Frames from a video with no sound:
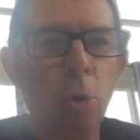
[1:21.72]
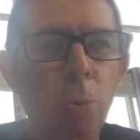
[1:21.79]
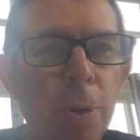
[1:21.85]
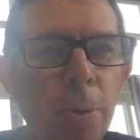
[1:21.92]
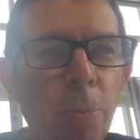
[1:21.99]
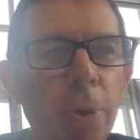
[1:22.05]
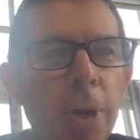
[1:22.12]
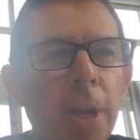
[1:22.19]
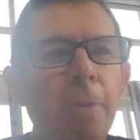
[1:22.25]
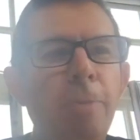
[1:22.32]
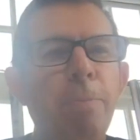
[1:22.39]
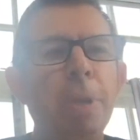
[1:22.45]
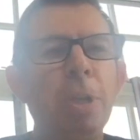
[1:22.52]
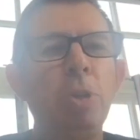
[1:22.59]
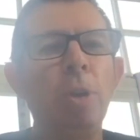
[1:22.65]

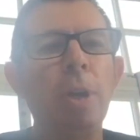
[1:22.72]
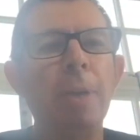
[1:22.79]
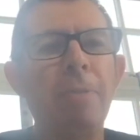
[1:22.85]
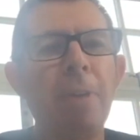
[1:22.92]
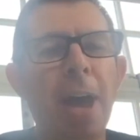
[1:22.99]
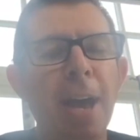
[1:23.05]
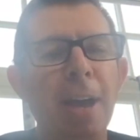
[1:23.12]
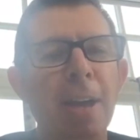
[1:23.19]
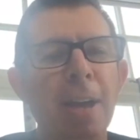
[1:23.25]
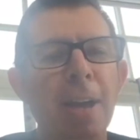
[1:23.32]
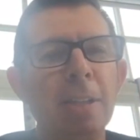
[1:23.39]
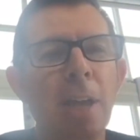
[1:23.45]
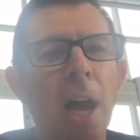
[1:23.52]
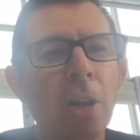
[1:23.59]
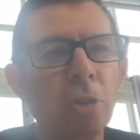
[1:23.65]
We've been doing, in fact,
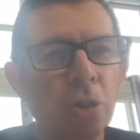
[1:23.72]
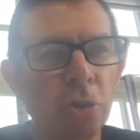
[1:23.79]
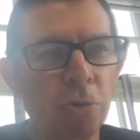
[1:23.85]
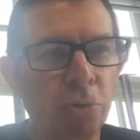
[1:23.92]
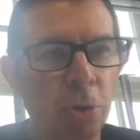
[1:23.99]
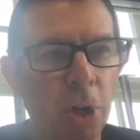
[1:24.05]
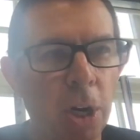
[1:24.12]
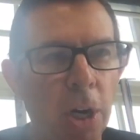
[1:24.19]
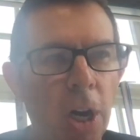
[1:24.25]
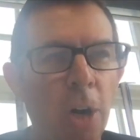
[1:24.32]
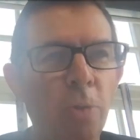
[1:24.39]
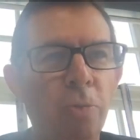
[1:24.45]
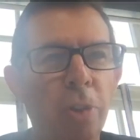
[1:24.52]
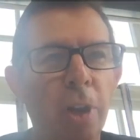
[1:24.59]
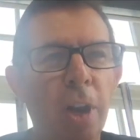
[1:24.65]
tons of work
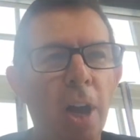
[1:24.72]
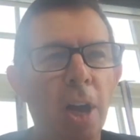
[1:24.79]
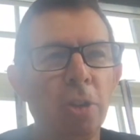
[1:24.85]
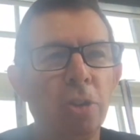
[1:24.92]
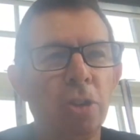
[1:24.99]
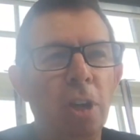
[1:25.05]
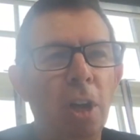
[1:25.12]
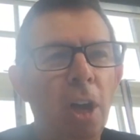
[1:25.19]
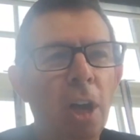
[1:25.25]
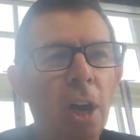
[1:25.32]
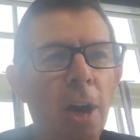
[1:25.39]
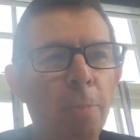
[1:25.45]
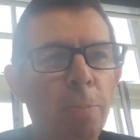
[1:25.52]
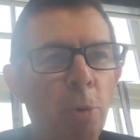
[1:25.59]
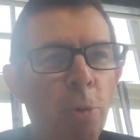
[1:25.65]
over the last couple